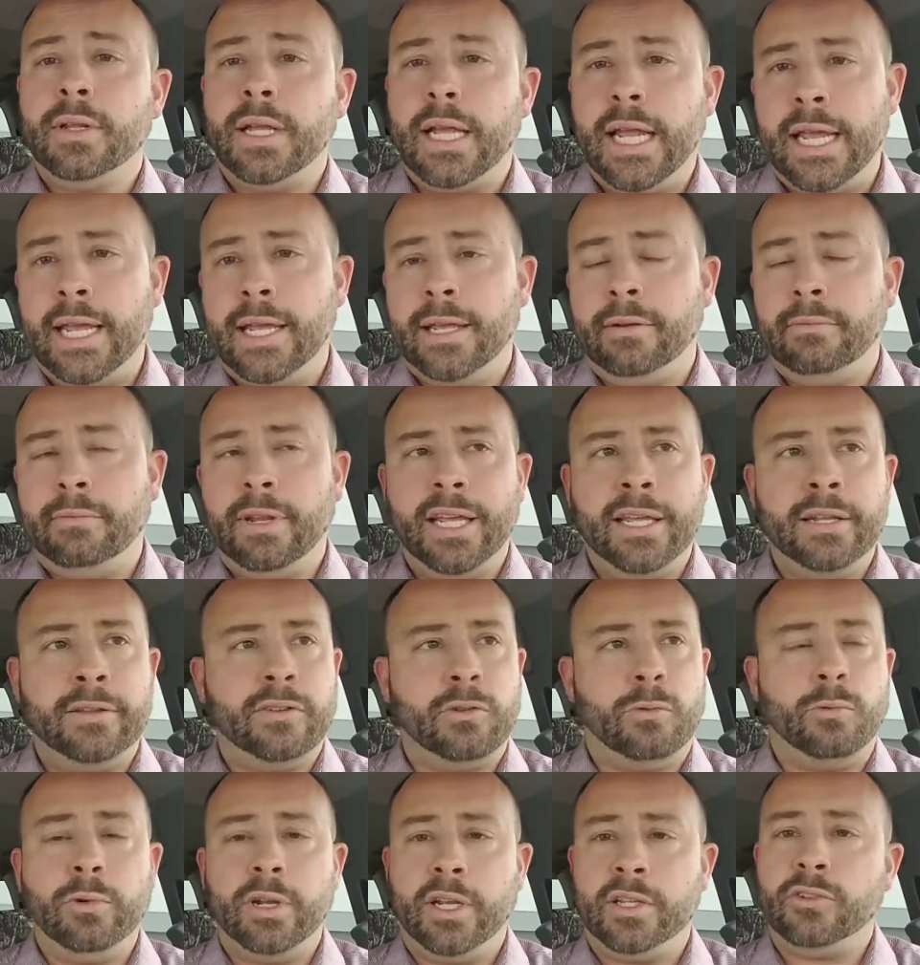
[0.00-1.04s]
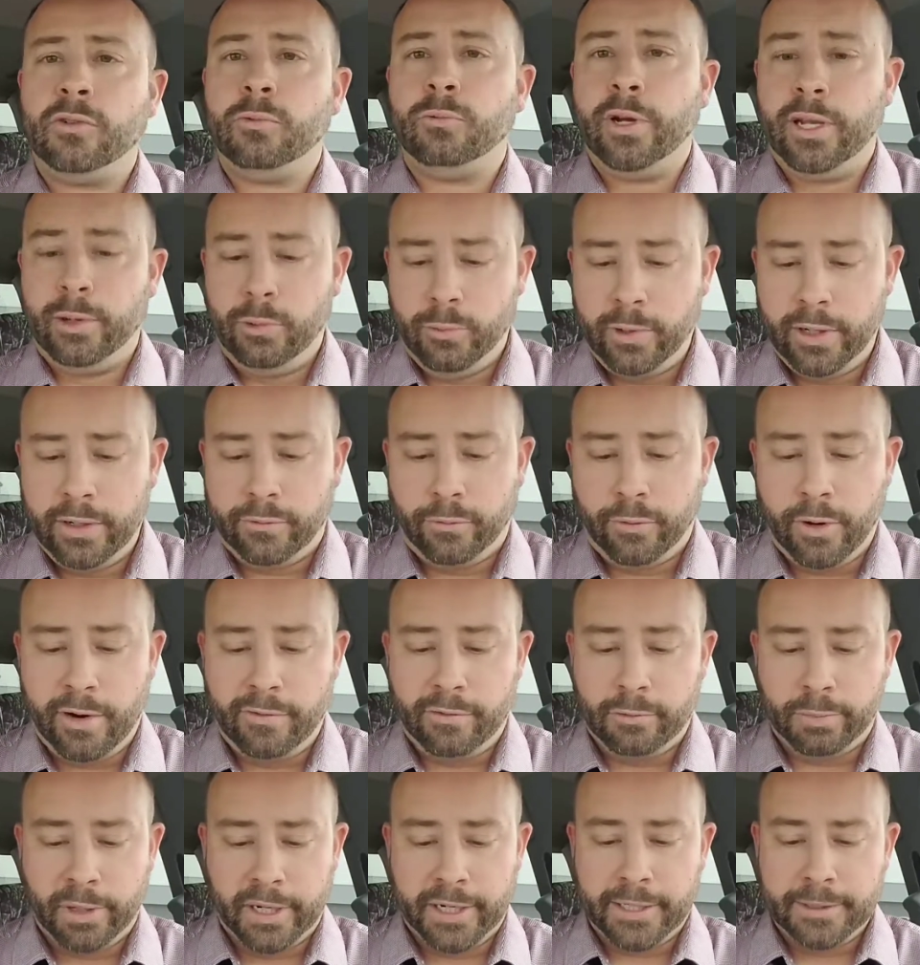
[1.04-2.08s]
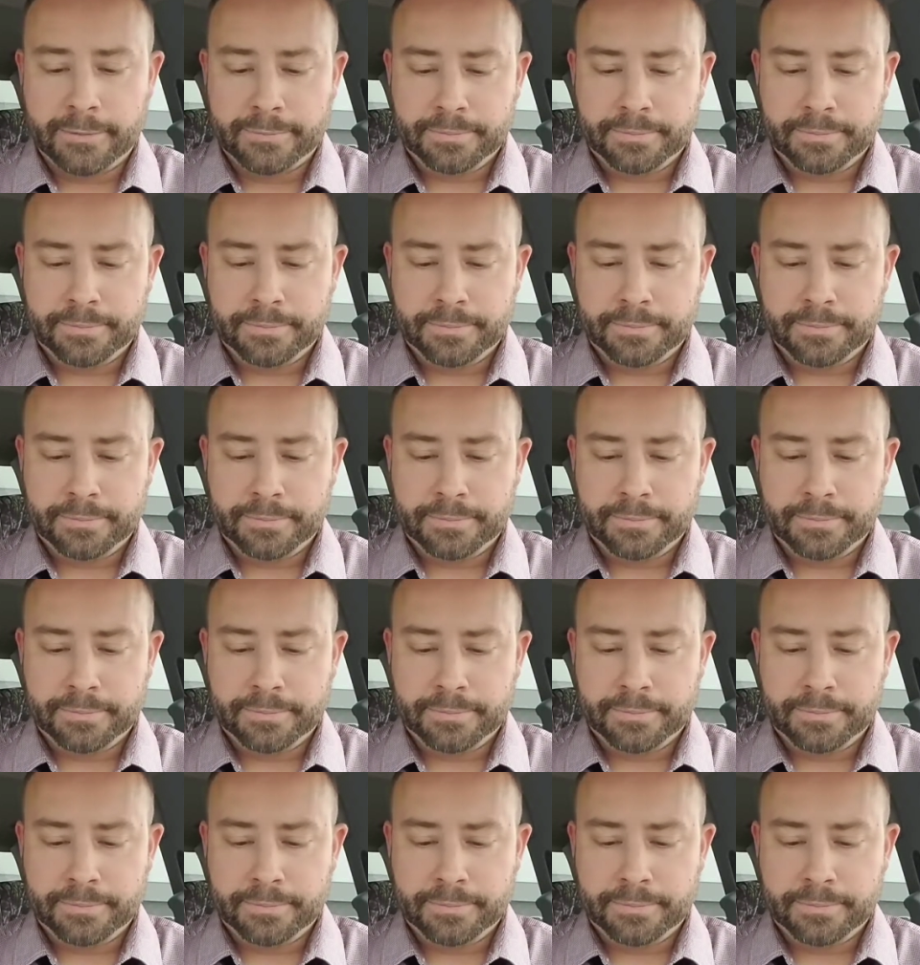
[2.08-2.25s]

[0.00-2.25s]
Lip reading: And it's a win-win for everybody.